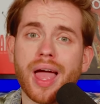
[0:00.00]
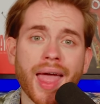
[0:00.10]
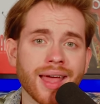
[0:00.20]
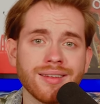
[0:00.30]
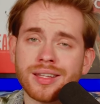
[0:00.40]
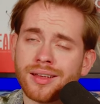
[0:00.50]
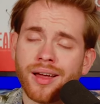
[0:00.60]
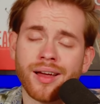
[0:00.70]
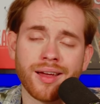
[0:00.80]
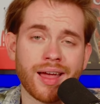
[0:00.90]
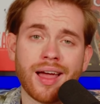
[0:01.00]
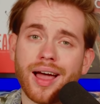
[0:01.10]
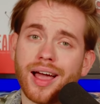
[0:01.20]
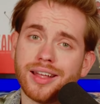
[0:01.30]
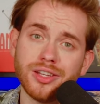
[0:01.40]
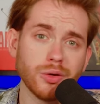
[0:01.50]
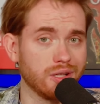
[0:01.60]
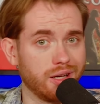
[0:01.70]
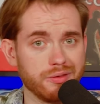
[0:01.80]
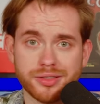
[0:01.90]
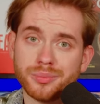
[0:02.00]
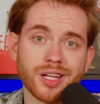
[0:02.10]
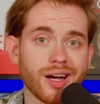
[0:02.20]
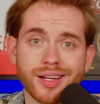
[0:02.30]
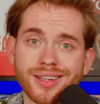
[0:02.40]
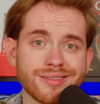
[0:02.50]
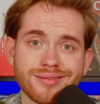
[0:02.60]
and I do love some tugging.